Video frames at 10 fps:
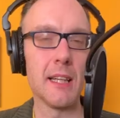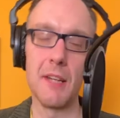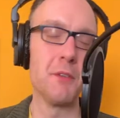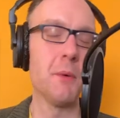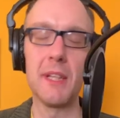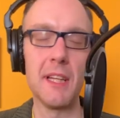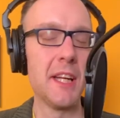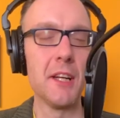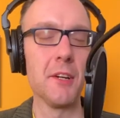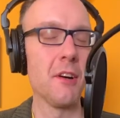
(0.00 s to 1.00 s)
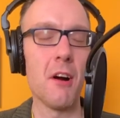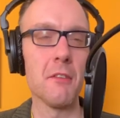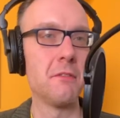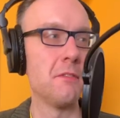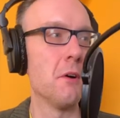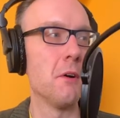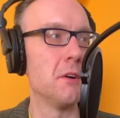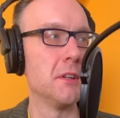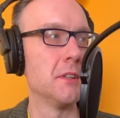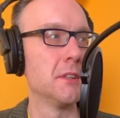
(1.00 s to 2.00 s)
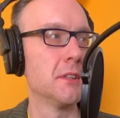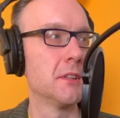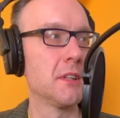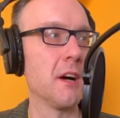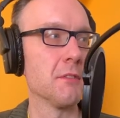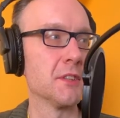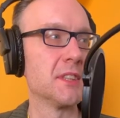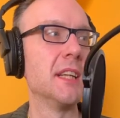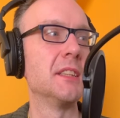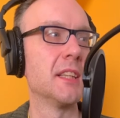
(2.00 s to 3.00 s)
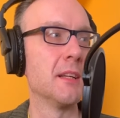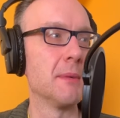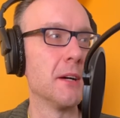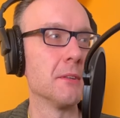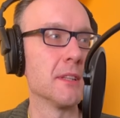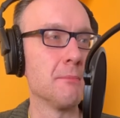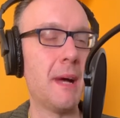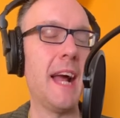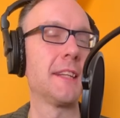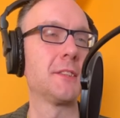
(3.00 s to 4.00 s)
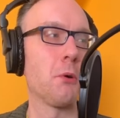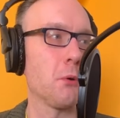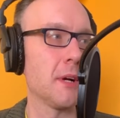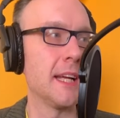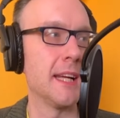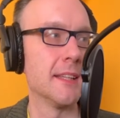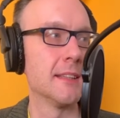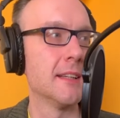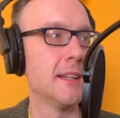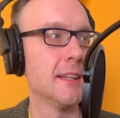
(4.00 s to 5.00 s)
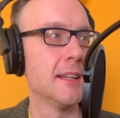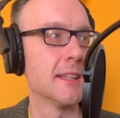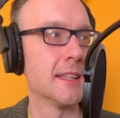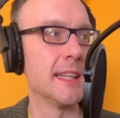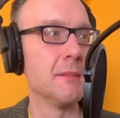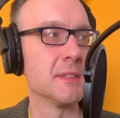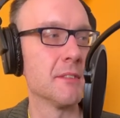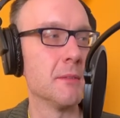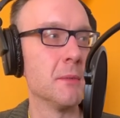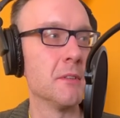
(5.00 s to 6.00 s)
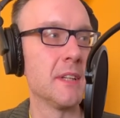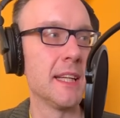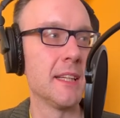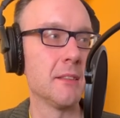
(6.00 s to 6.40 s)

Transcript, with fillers: If you want to hear our full conversation about the backstory and the themes of the movie,